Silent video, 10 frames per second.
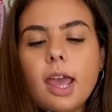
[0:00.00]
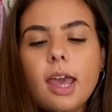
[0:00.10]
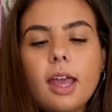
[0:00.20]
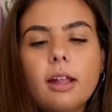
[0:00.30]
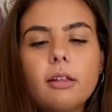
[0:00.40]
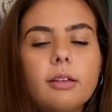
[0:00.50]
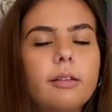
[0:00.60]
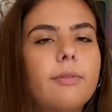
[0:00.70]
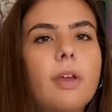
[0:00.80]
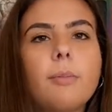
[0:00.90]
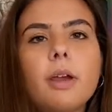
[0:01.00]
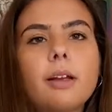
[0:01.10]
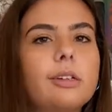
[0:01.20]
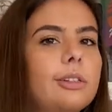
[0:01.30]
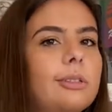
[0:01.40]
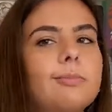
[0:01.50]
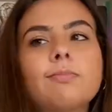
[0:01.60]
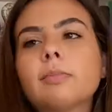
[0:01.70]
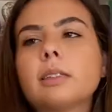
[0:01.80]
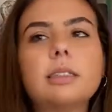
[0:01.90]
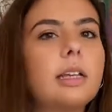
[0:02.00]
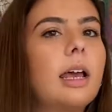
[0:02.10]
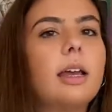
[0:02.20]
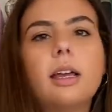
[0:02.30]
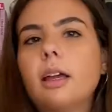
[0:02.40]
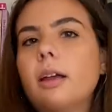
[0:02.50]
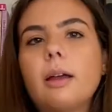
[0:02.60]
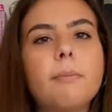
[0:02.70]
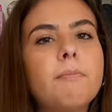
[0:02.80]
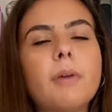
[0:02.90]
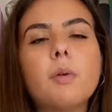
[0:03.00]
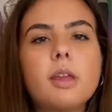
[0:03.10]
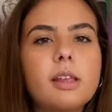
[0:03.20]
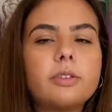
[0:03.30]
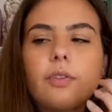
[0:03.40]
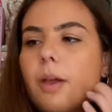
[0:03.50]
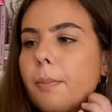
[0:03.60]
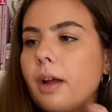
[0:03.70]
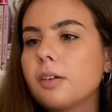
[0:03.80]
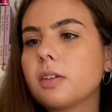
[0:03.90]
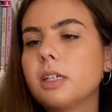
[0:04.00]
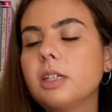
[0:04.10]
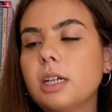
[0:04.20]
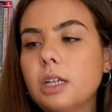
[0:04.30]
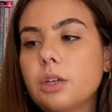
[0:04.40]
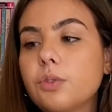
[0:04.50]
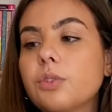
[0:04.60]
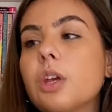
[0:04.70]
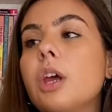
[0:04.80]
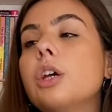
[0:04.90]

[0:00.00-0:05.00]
And vampires, my weakness for vampires continues.